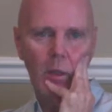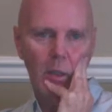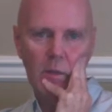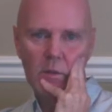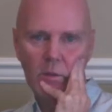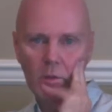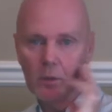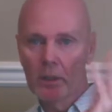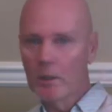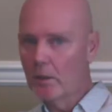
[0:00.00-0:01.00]
So you're
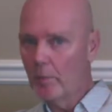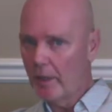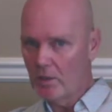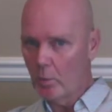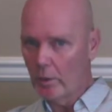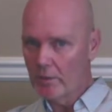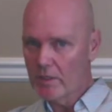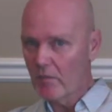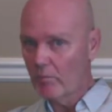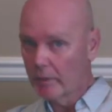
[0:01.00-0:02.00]
going to go to page
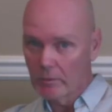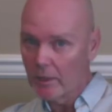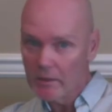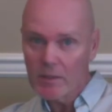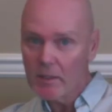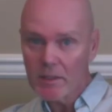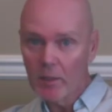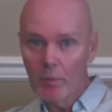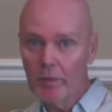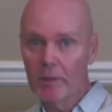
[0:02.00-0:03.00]
107, but it's the
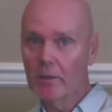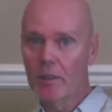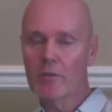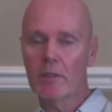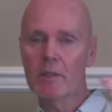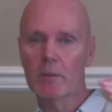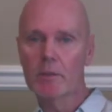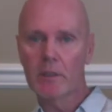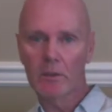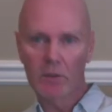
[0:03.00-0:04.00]
same thing, guys, right? So it's
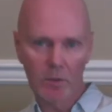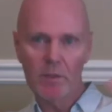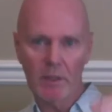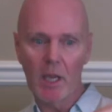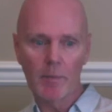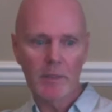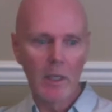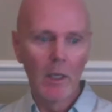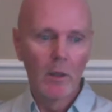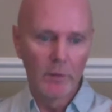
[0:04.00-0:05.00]
like 2 steps.
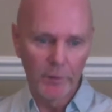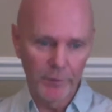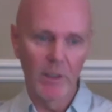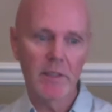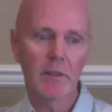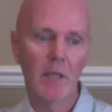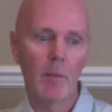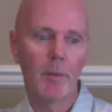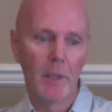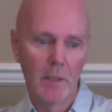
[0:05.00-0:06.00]
The first
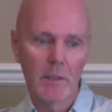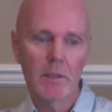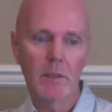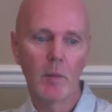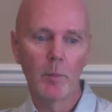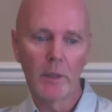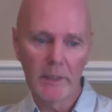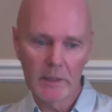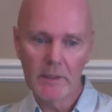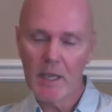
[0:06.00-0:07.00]
step, sample
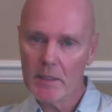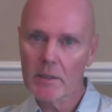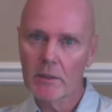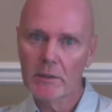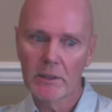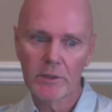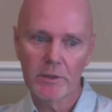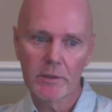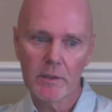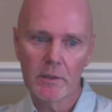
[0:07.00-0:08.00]
in-text
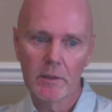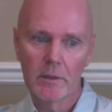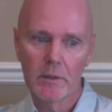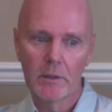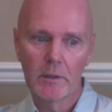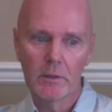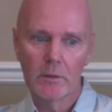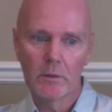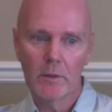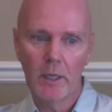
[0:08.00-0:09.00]
citations.
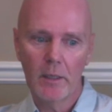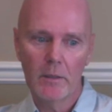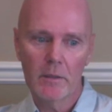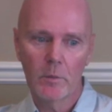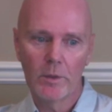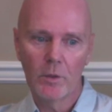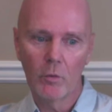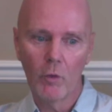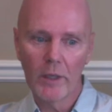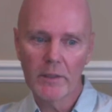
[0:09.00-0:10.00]
All right, so when you're
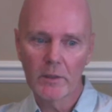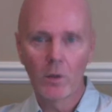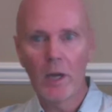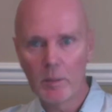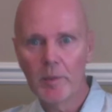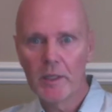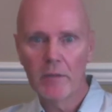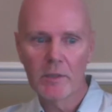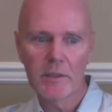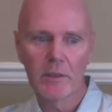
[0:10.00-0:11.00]
writing your APA
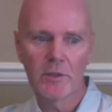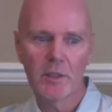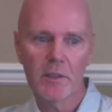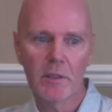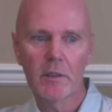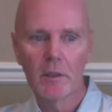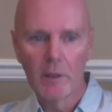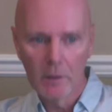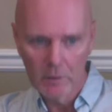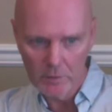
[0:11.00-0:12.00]
research essay,
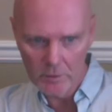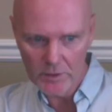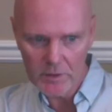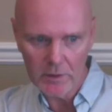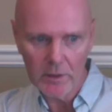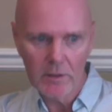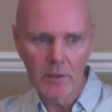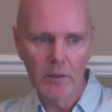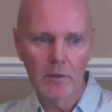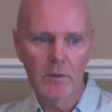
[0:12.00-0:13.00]
you're just going to
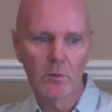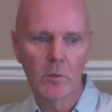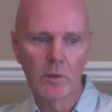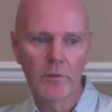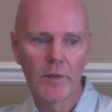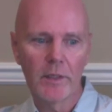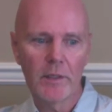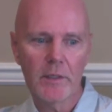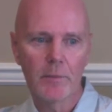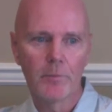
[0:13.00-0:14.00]
turn to all of these,